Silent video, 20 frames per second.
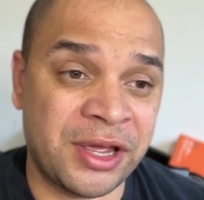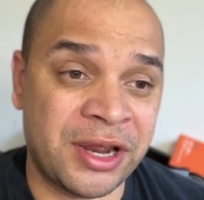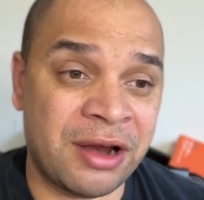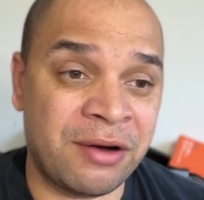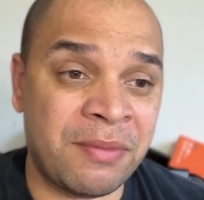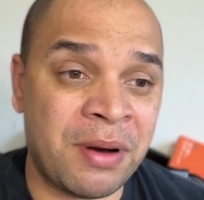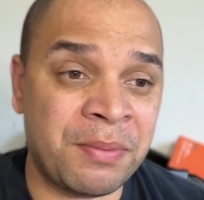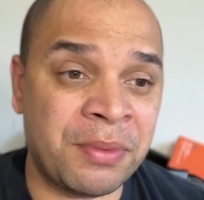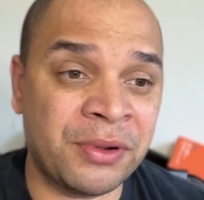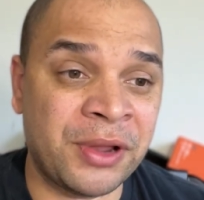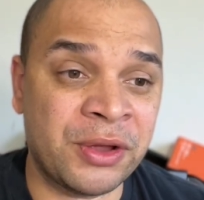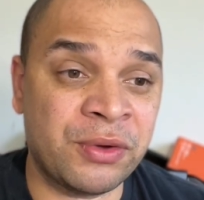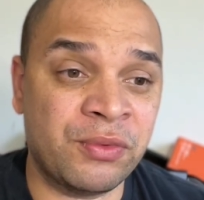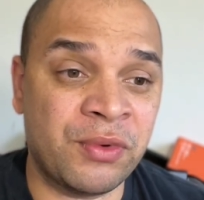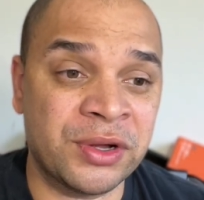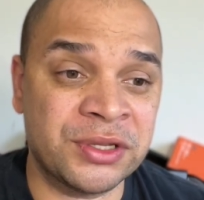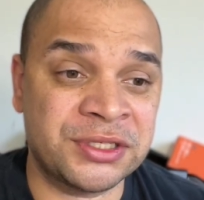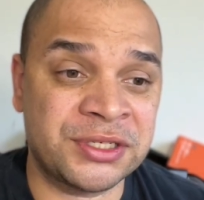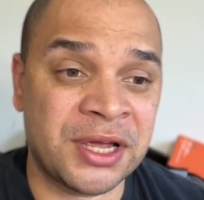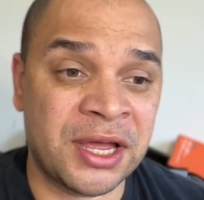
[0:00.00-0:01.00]
And I remember, like,
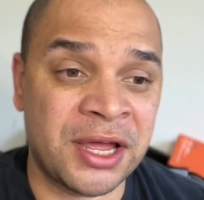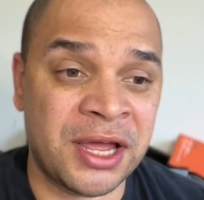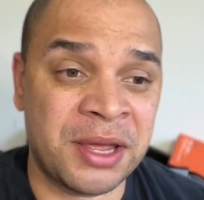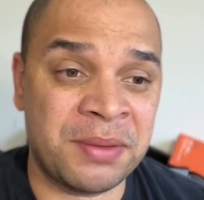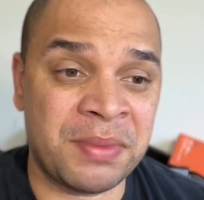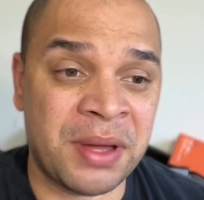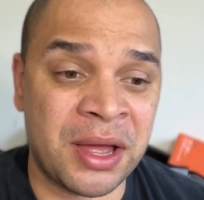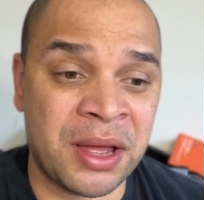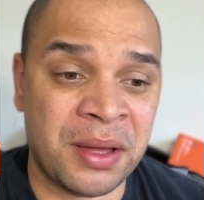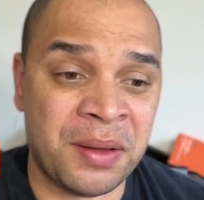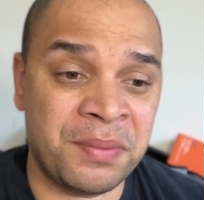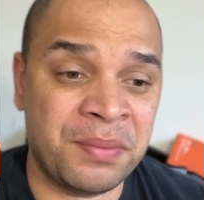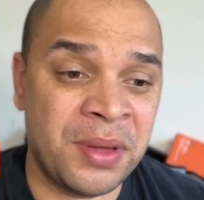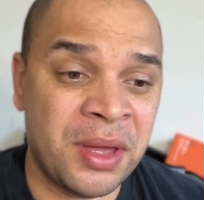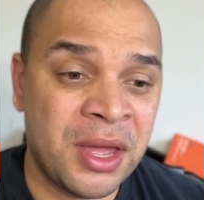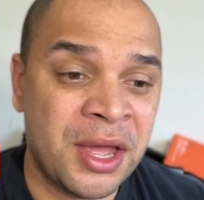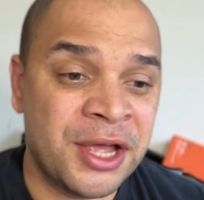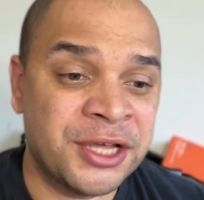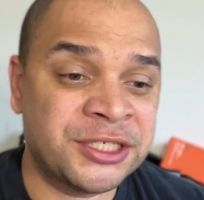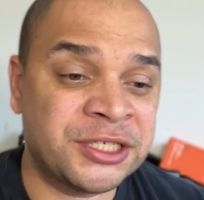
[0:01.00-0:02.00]
one time
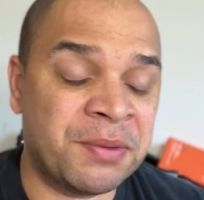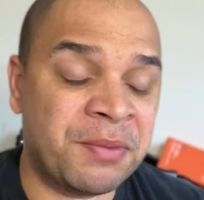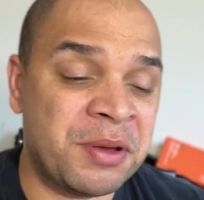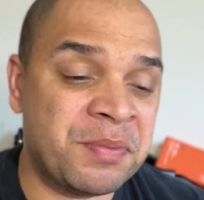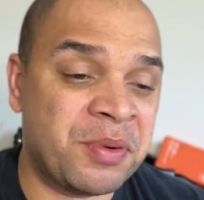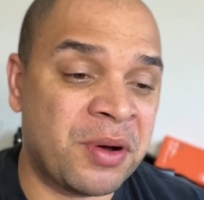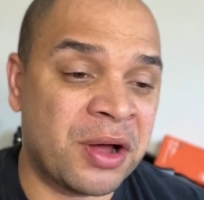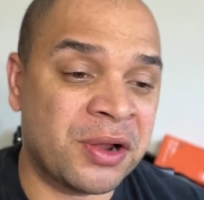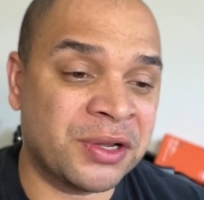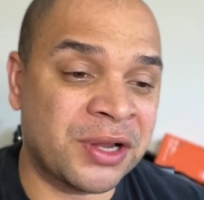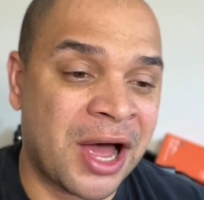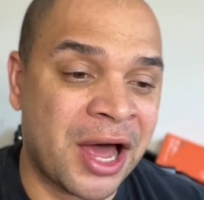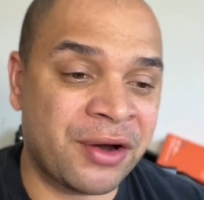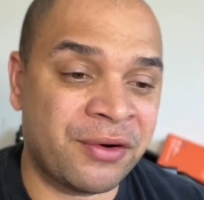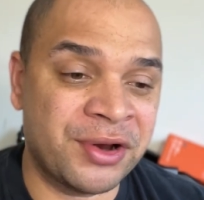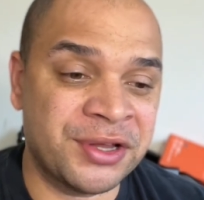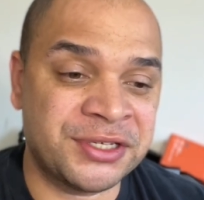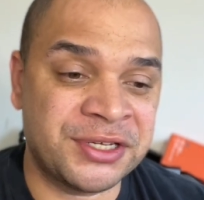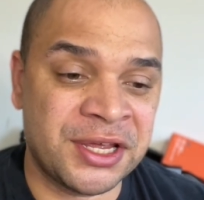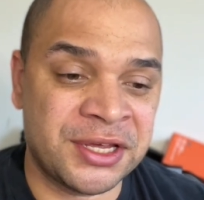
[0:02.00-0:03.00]
somebody bought a
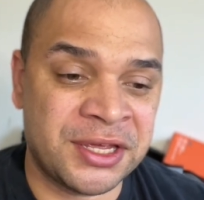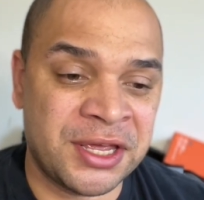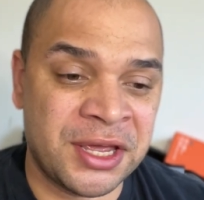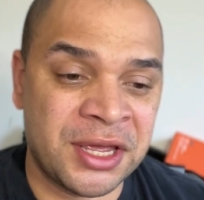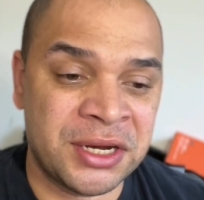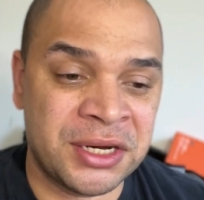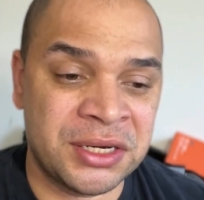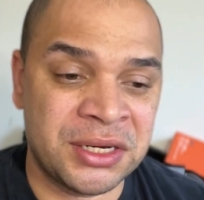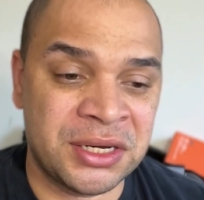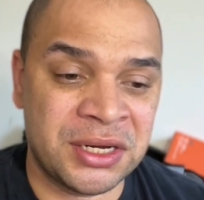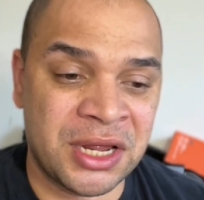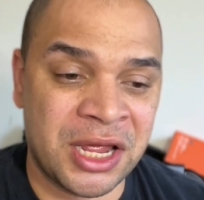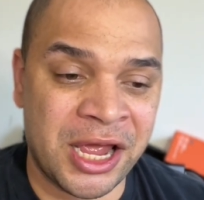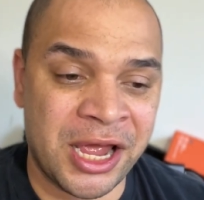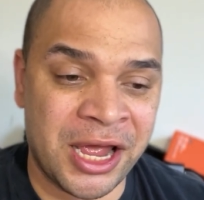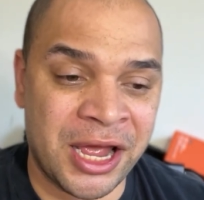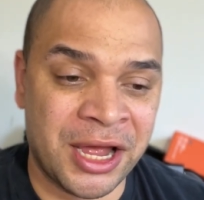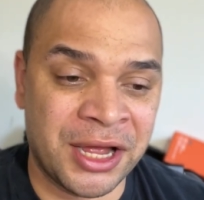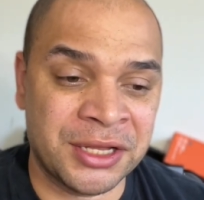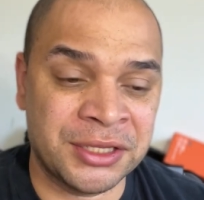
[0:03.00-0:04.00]
lottery ticket
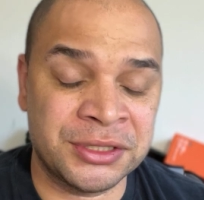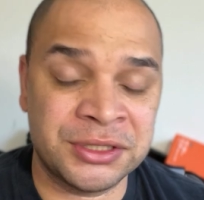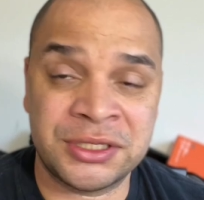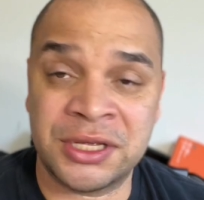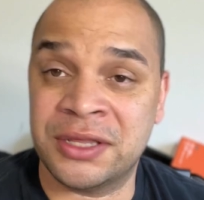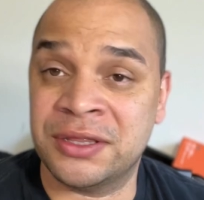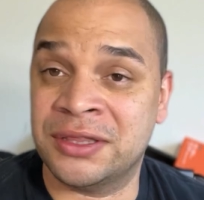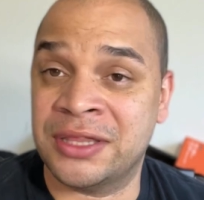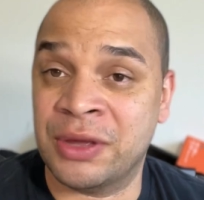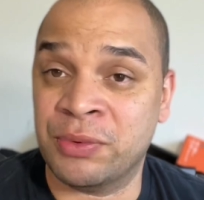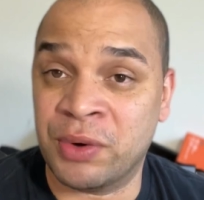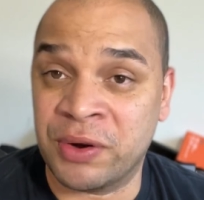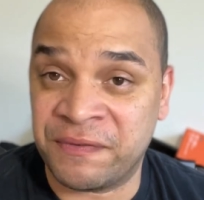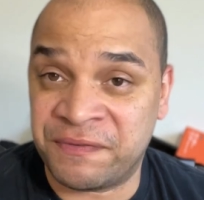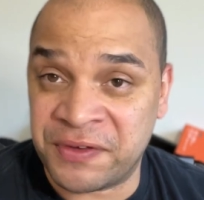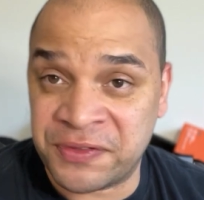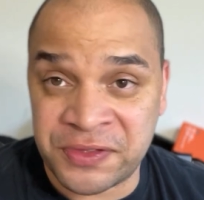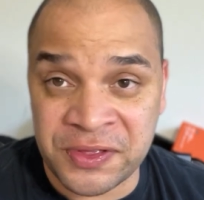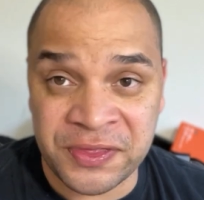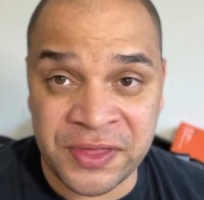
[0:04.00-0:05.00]
and they won
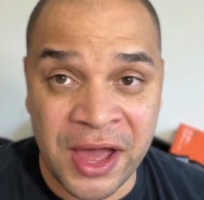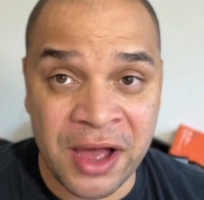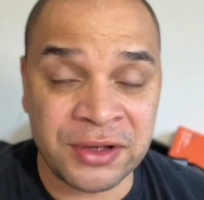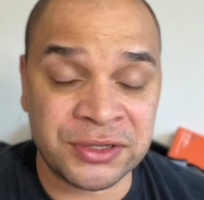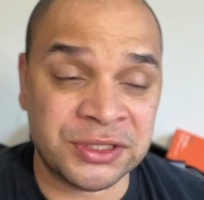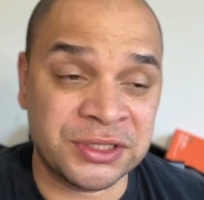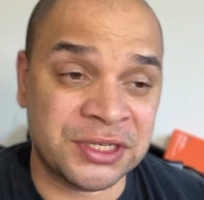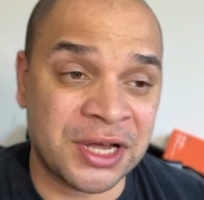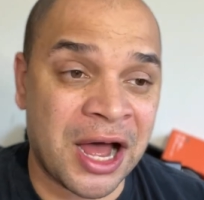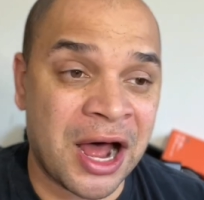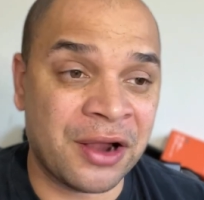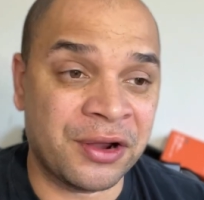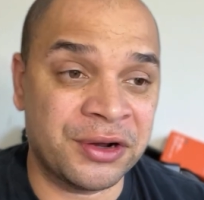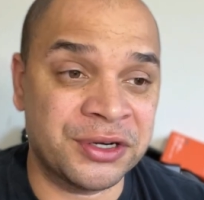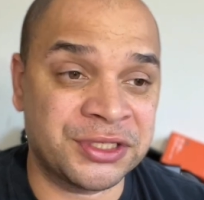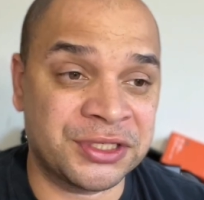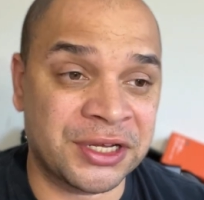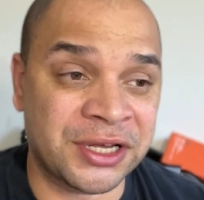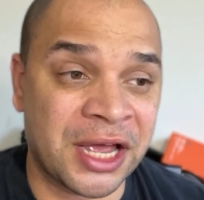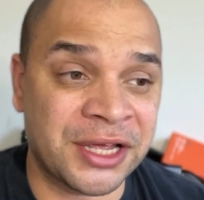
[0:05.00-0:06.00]

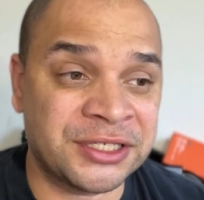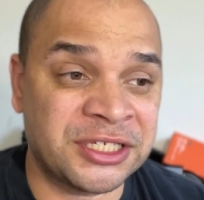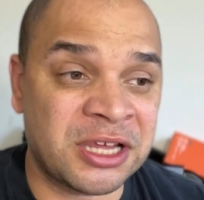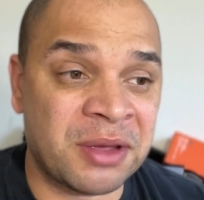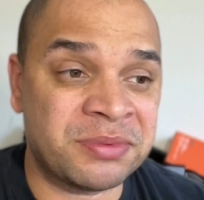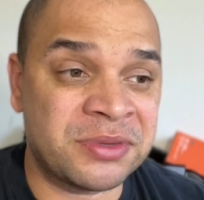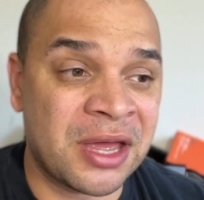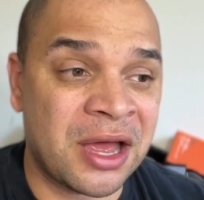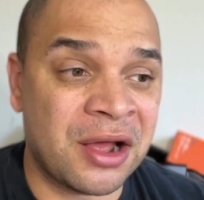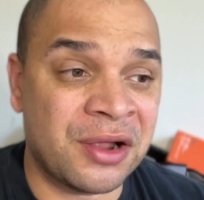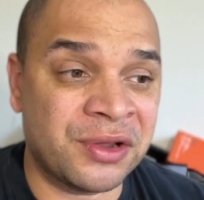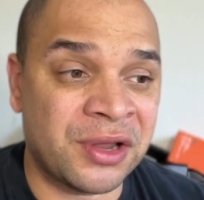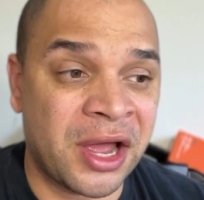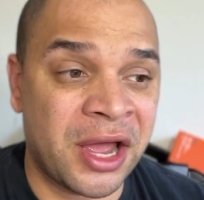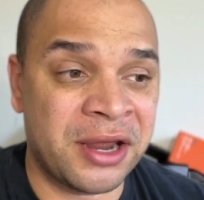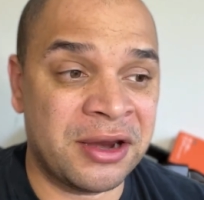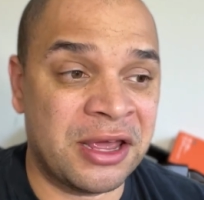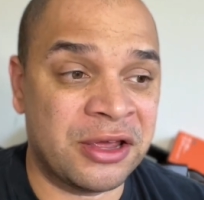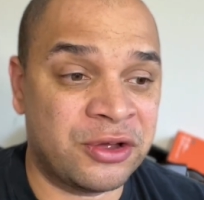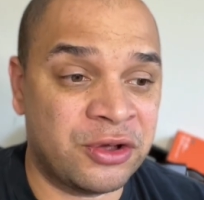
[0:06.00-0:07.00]
$50,000. Like, I stepped out of
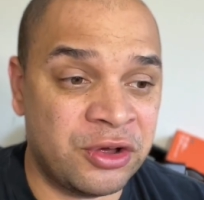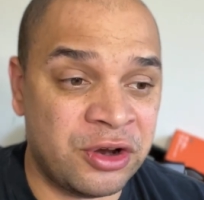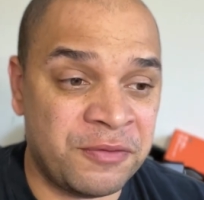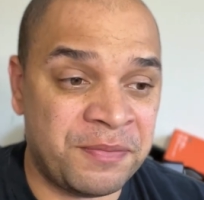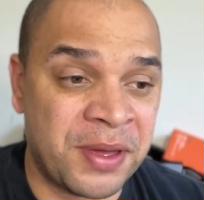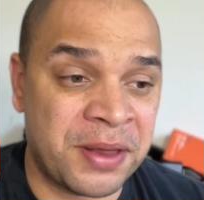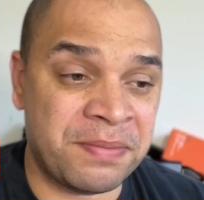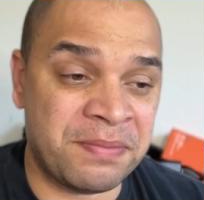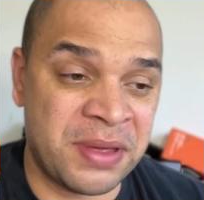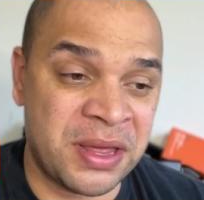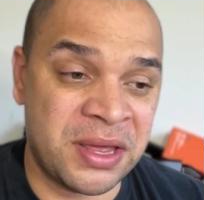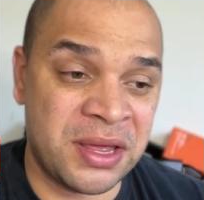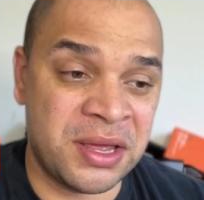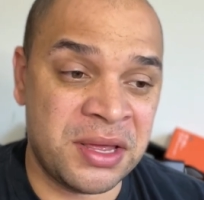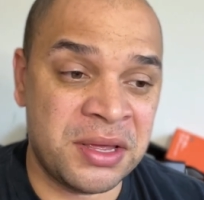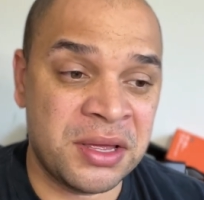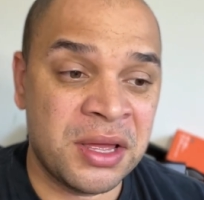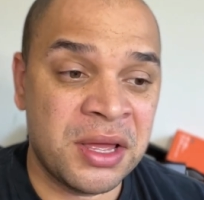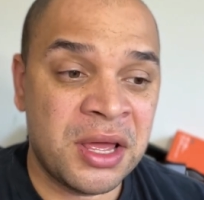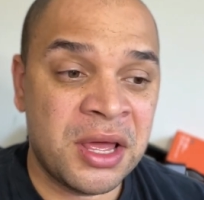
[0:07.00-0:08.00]
line. It could have been
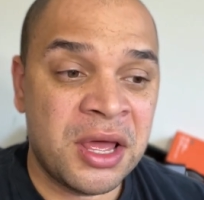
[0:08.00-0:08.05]
me.